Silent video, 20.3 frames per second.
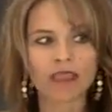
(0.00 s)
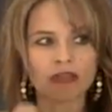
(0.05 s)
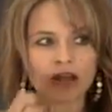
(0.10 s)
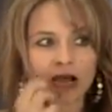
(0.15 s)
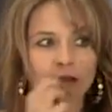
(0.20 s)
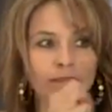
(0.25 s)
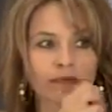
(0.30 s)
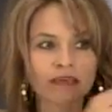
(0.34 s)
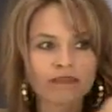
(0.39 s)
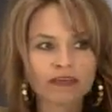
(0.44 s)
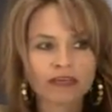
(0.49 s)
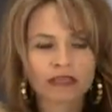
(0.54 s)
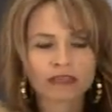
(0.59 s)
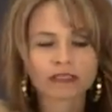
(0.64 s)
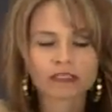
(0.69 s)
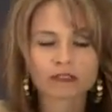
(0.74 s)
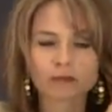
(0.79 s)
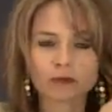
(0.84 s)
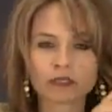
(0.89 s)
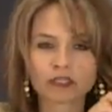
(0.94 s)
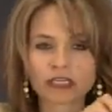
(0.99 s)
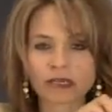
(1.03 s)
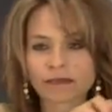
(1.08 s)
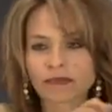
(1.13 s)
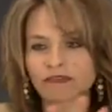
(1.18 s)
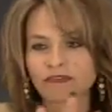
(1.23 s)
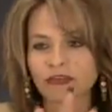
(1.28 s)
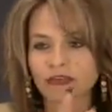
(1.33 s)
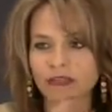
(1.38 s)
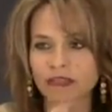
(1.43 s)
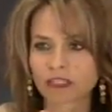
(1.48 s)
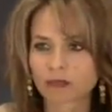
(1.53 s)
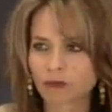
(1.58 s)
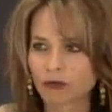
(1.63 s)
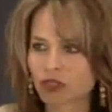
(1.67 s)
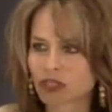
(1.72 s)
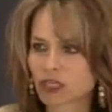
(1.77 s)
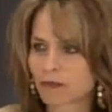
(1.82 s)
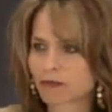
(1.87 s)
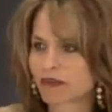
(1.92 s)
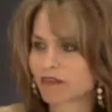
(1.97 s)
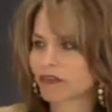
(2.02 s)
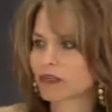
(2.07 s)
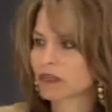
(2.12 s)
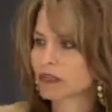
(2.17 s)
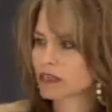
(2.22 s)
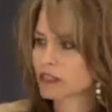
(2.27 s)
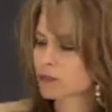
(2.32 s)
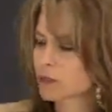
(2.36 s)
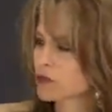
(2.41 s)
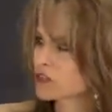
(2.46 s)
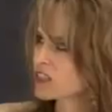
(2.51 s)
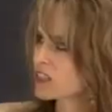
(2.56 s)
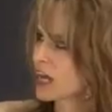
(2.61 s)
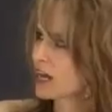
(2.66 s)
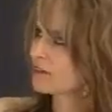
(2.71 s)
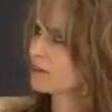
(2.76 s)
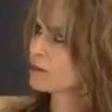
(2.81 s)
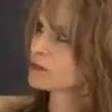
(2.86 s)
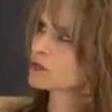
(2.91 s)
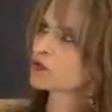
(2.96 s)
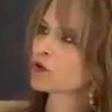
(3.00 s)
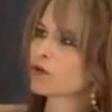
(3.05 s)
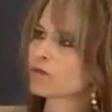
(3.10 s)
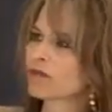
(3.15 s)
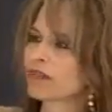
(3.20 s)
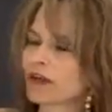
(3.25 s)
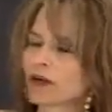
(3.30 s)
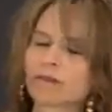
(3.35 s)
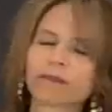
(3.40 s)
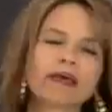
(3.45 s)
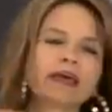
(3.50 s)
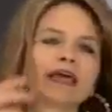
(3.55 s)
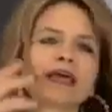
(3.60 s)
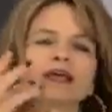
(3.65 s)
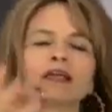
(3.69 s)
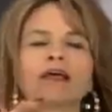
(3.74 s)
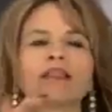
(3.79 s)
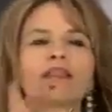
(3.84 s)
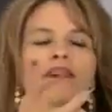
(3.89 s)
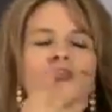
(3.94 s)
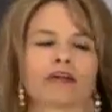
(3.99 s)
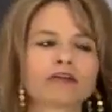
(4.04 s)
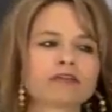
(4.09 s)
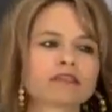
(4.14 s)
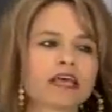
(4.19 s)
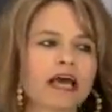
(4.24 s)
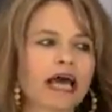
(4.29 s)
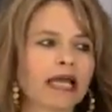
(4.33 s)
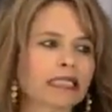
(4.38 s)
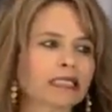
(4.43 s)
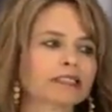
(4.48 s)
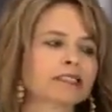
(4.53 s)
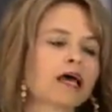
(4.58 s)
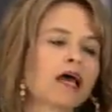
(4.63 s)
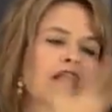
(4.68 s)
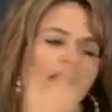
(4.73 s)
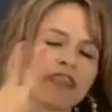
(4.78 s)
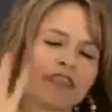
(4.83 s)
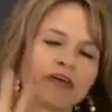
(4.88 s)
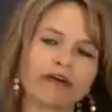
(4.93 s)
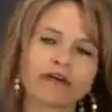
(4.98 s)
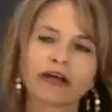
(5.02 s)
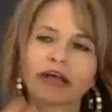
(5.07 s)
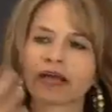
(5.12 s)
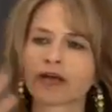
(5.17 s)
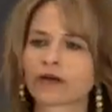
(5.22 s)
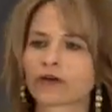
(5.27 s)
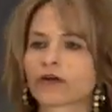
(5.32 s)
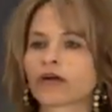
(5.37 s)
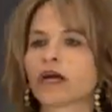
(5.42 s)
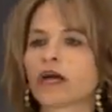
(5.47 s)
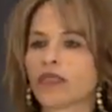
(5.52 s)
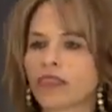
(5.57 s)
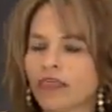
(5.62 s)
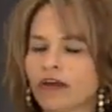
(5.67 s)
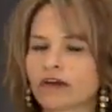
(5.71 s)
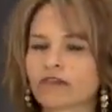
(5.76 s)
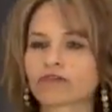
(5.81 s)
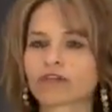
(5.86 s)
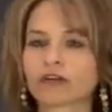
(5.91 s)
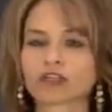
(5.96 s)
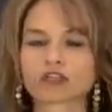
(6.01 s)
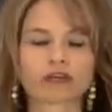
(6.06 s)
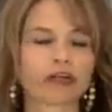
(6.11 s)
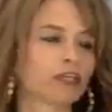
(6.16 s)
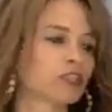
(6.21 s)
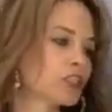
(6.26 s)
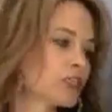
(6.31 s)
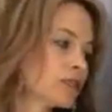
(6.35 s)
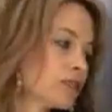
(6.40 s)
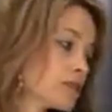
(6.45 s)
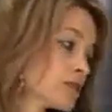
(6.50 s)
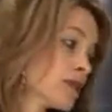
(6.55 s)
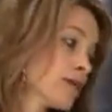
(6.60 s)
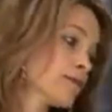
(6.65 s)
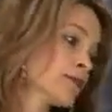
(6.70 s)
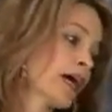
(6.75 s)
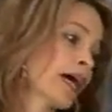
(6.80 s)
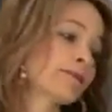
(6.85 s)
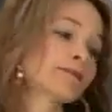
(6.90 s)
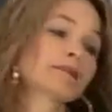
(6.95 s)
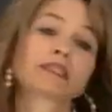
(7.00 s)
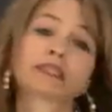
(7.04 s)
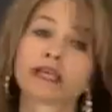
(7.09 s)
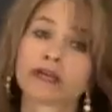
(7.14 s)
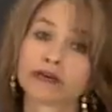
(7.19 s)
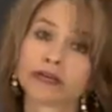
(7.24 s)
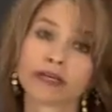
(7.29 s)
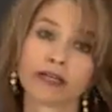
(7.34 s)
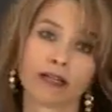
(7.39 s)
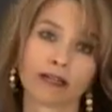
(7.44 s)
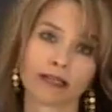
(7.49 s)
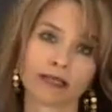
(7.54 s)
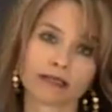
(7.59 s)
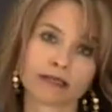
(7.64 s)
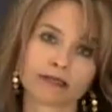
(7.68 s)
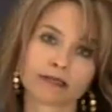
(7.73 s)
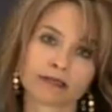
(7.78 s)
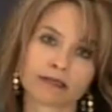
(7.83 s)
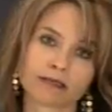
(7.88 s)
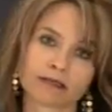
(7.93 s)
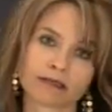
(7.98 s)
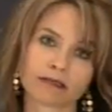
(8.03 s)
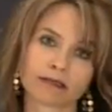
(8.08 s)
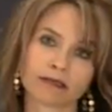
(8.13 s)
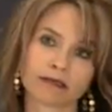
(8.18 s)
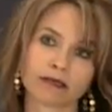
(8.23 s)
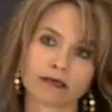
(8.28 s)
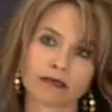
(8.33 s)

then I'm giving to this person, I'm giving to this person, I'm giving to this person. I've absorbed their pain, their sadness, their anger, their frustration, sometimes their illness.